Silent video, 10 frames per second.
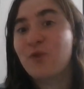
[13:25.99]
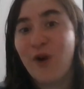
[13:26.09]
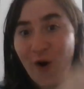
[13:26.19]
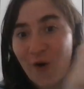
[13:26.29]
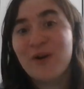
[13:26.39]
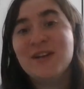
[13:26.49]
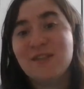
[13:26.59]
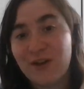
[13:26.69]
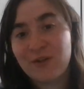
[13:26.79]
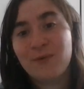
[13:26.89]
were
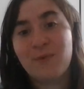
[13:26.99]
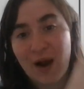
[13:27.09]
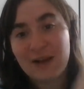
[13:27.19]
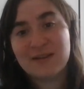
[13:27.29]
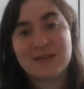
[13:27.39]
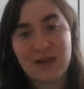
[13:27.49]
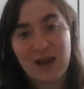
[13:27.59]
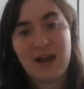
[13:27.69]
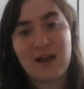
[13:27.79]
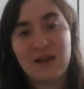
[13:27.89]
always on the right
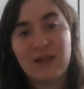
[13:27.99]
side,